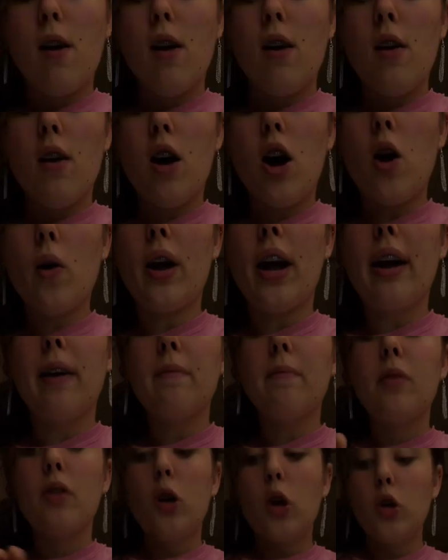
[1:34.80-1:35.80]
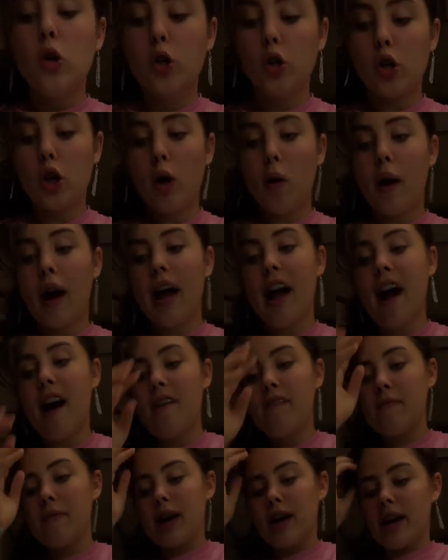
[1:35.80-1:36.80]
Okay, so I have
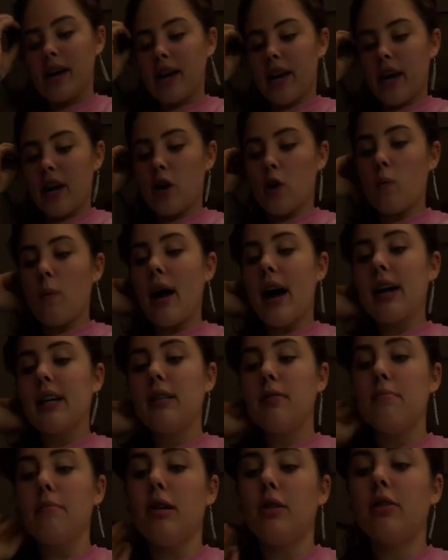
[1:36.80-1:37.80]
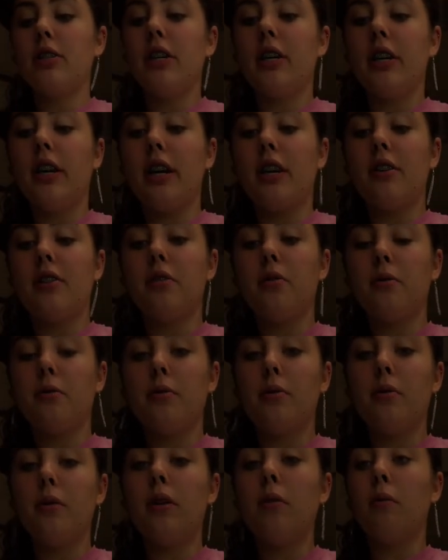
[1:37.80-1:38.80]
my candle wax melted
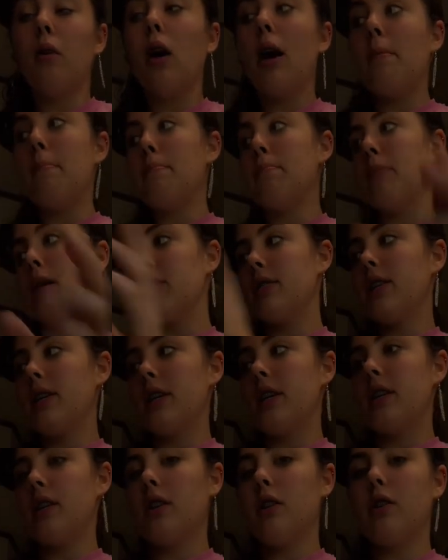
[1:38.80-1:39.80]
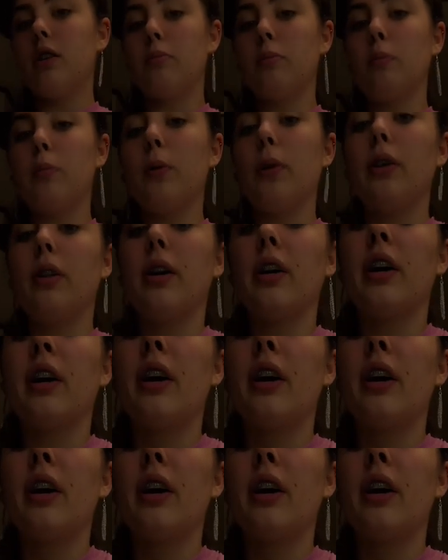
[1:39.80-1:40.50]
into, well, I've melted it in the double boiler.